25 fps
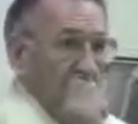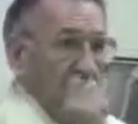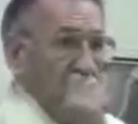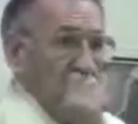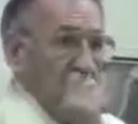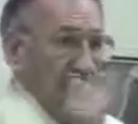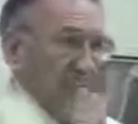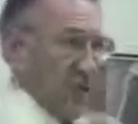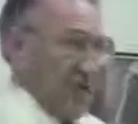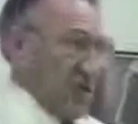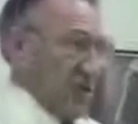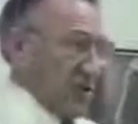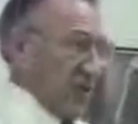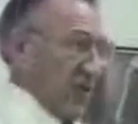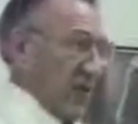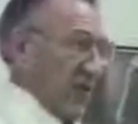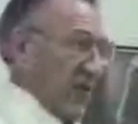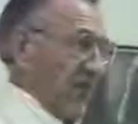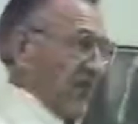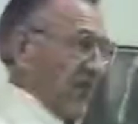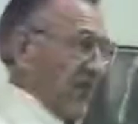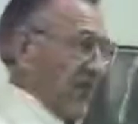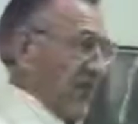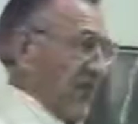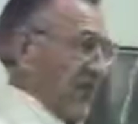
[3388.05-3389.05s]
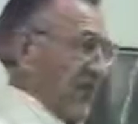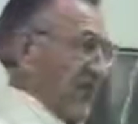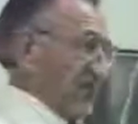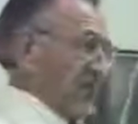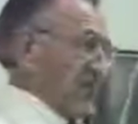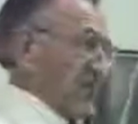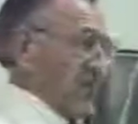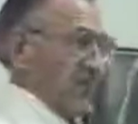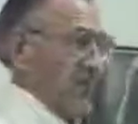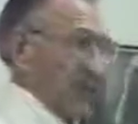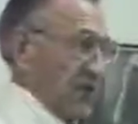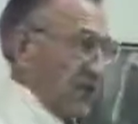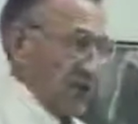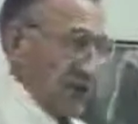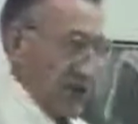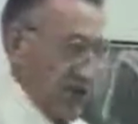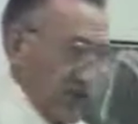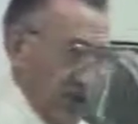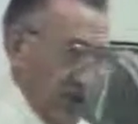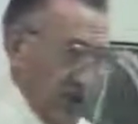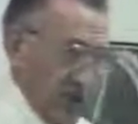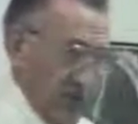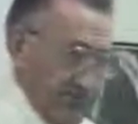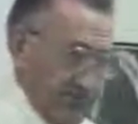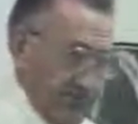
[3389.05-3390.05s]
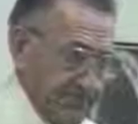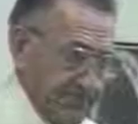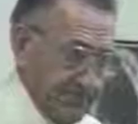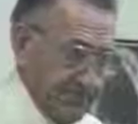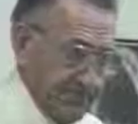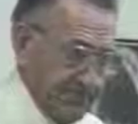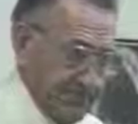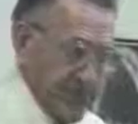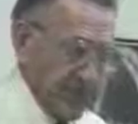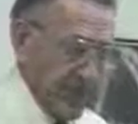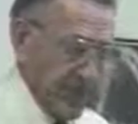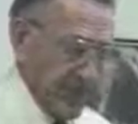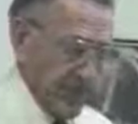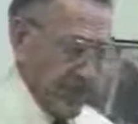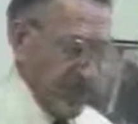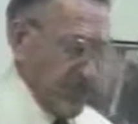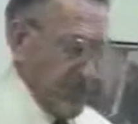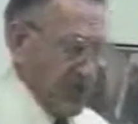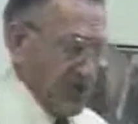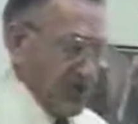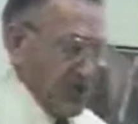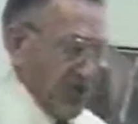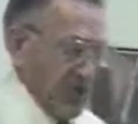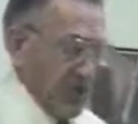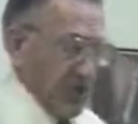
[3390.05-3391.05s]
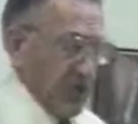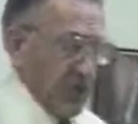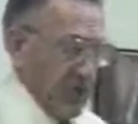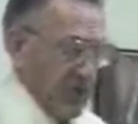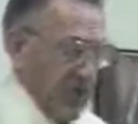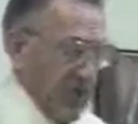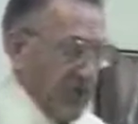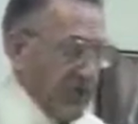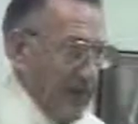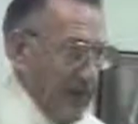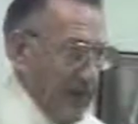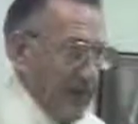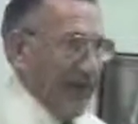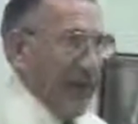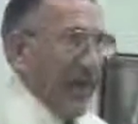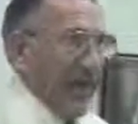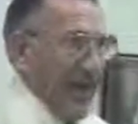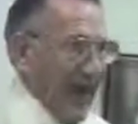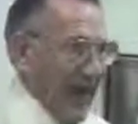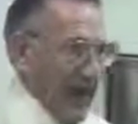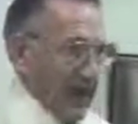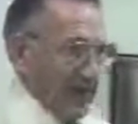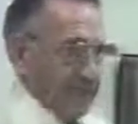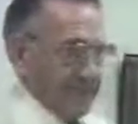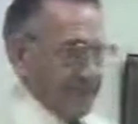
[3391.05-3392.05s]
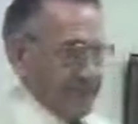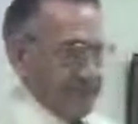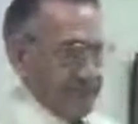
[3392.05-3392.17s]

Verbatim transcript: and that triumvirate of virtues. You couldn't do it. But he's using it the way people are.